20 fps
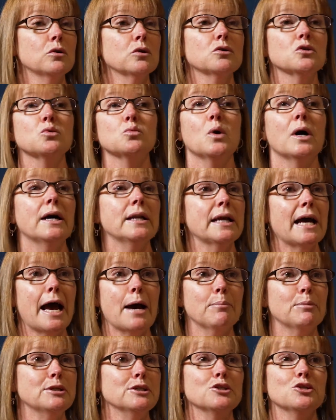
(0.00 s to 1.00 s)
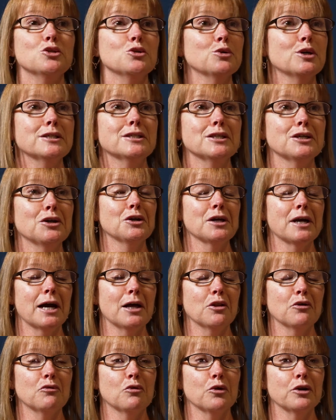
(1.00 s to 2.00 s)
knows what happens to us in
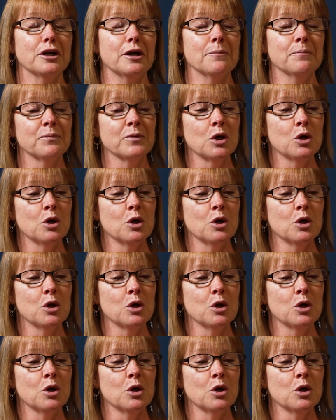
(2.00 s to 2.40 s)
California.